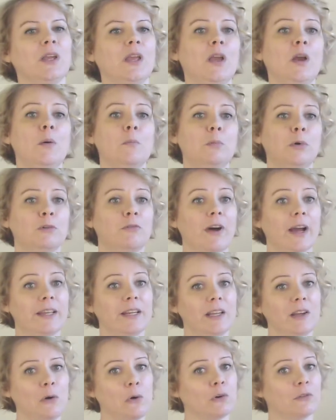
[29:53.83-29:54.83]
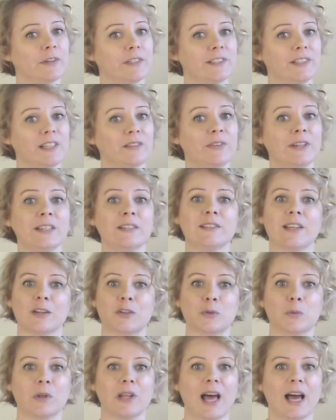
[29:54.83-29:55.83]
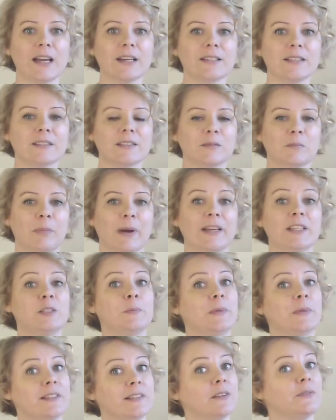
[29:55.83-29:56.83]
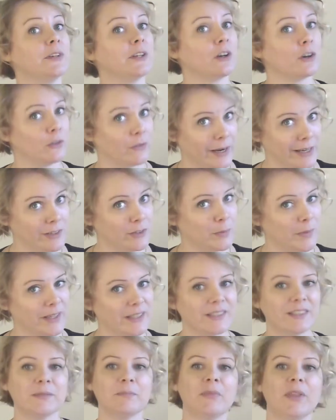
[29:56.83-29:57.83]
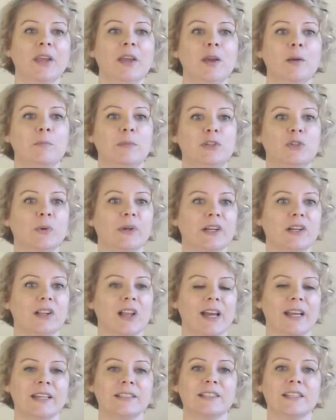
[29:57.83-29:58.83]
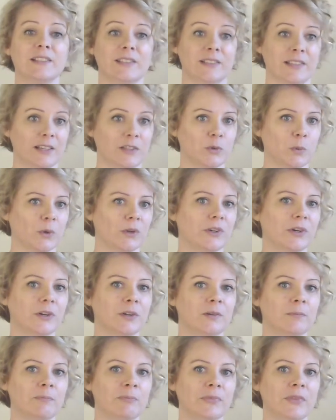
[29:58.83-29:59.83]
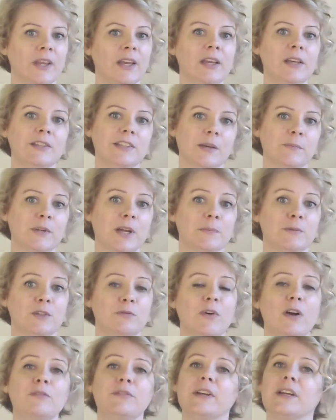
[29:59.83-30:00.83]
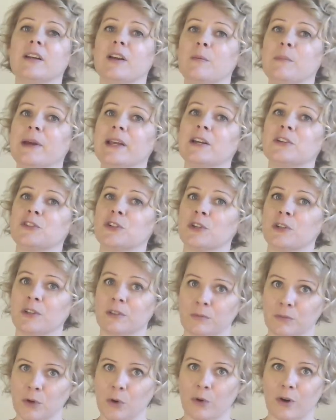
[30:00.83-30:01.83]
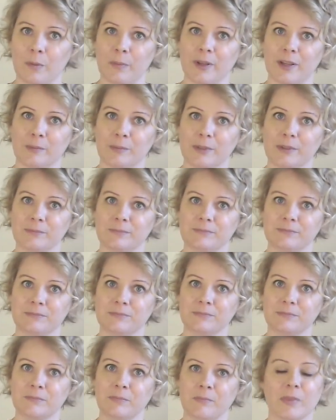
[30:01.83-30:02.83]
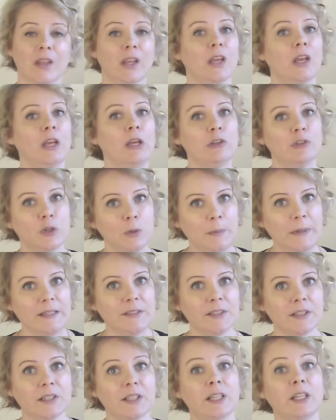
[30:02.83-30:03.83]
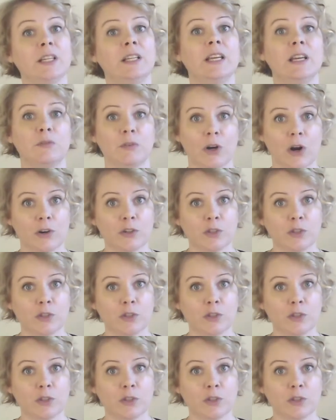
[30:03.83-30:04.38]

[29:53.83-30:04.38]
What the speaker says: providing or receiving sexual acts by specific arrangement between client and sex worker, sometimes involving a manager or a pimp. So basically, in regard to